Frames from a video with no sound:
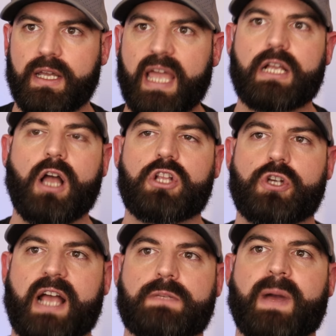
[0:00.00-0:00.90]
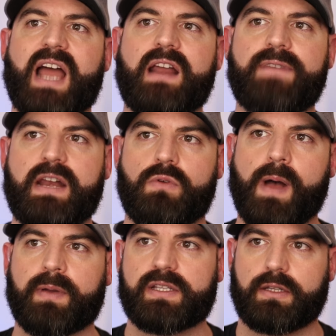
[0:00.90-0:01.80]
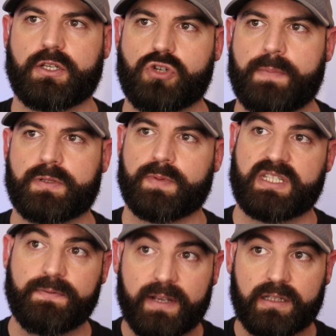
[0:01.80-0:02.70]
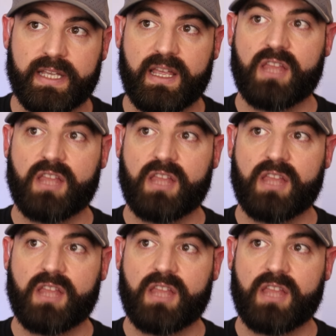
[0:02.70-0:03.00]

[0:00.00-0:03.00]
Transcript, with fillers: In contrast, by not inviting Republicans on this trip specifically,